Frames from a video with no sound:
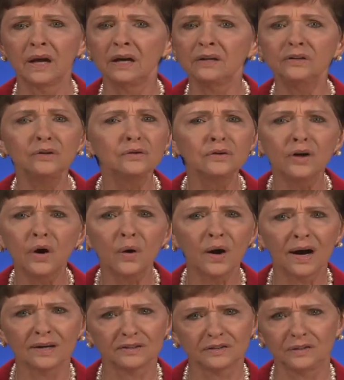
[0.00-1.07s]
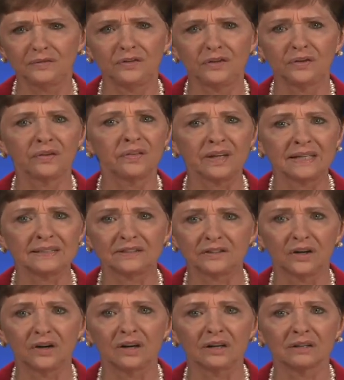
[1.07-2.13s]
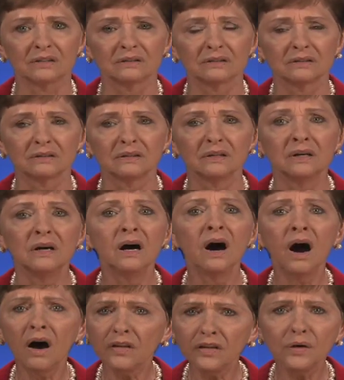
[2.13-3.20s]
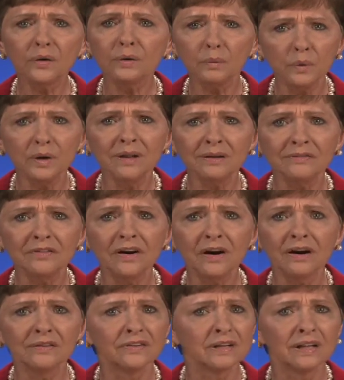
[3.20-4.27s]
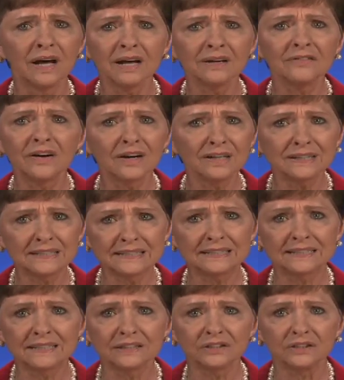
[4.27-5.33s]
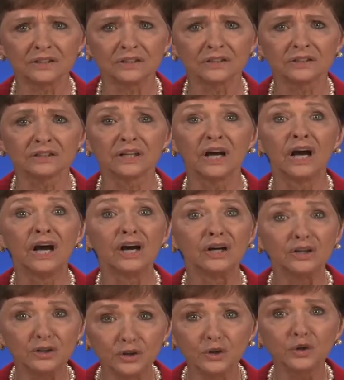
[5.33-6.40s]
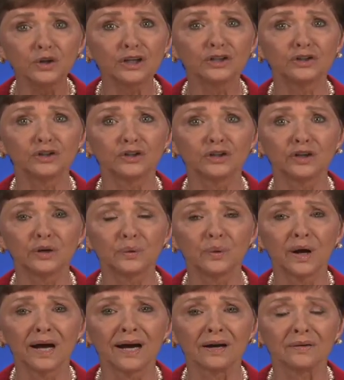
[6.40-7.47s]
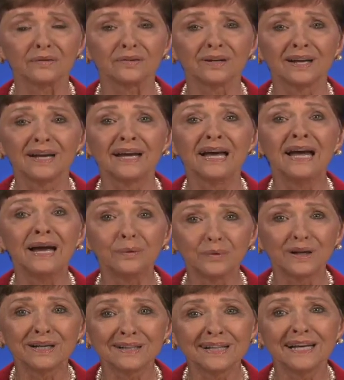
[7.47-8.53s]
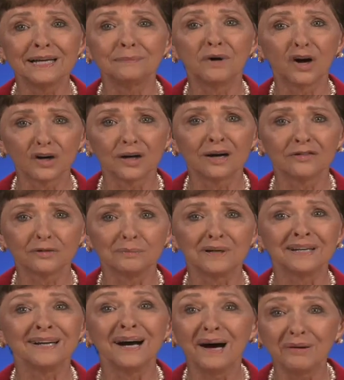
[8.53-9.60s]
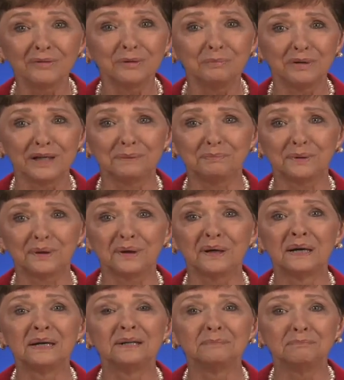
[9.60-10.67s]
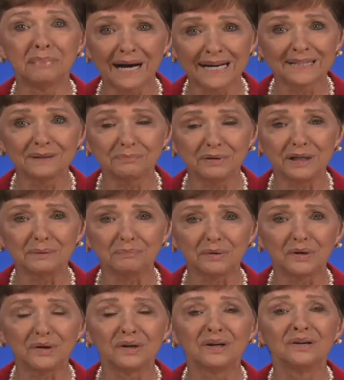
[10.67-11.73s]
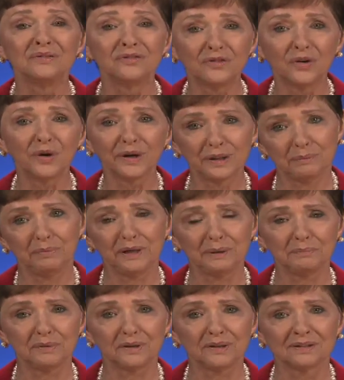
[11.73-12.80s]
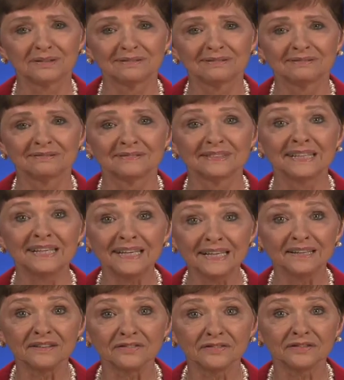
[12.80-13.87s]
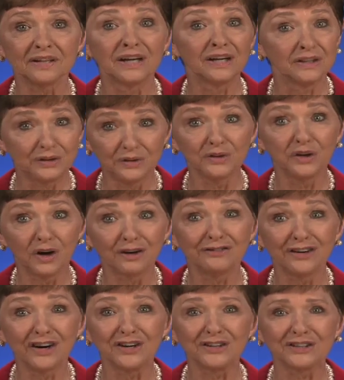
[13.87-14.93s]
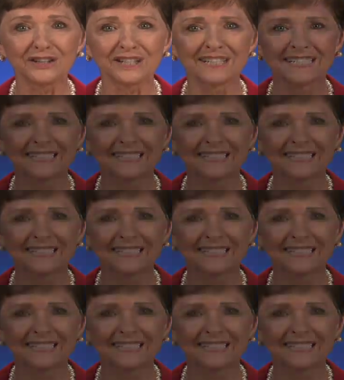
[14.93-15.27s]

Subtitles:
You know how severe things are. Although it will involve a lot of hard decisions, you can turn it around and reclaim our government of the people, by the people, for the people, if you go vote.